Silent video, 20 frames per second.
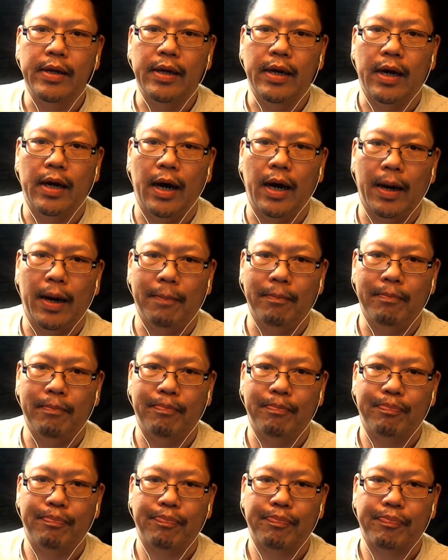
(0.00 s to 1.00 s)

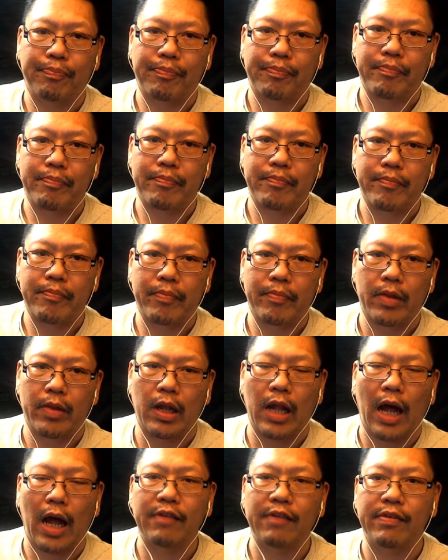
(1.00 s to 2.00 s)

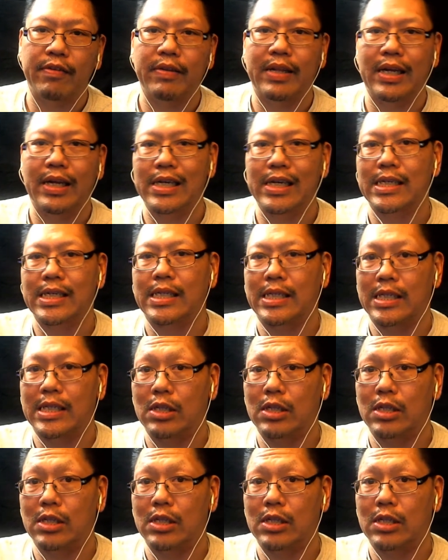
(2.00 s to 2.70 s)
Live stream does